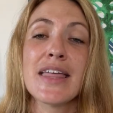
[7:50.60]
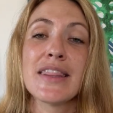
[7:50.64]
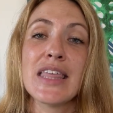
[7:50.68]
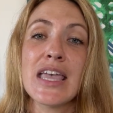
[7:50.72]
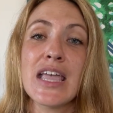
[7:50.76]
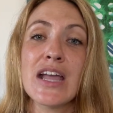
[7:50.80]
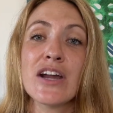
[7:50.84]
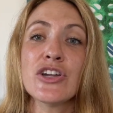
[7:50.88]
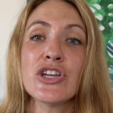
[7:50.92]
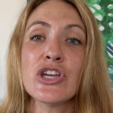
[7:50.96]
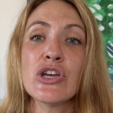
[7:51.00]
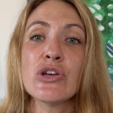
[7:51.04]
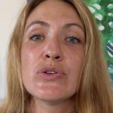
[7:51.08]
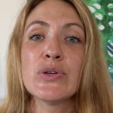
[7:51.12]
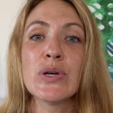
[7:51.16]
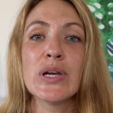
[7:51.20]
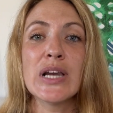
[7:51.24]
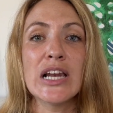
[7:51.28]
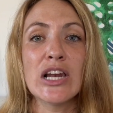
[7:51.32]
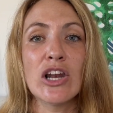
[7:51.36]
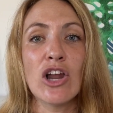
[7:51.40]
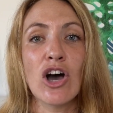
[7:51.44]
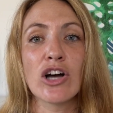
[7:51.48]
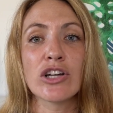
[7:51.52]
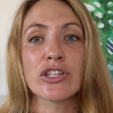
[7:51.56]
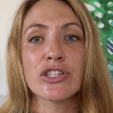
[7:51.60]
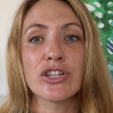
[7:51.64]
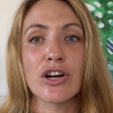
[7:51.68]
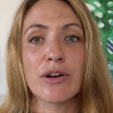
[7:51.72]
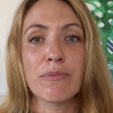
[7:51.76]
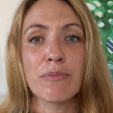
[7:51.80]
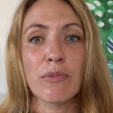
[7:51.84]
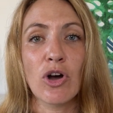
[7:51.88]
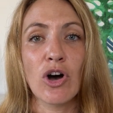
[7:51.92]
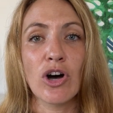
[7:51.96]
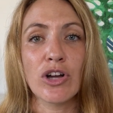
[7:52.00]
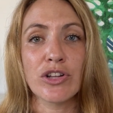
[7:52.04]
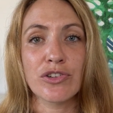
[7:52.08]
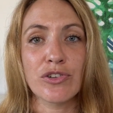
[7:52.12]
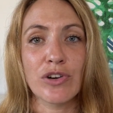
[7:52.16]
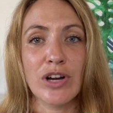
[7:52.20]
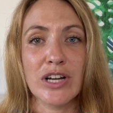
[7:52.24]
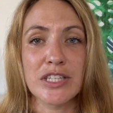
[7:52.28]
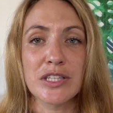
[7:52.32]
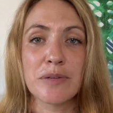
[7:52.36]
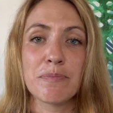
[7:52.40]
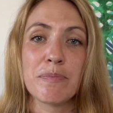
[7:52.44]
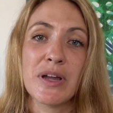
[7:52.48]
They are usually long-term contracts,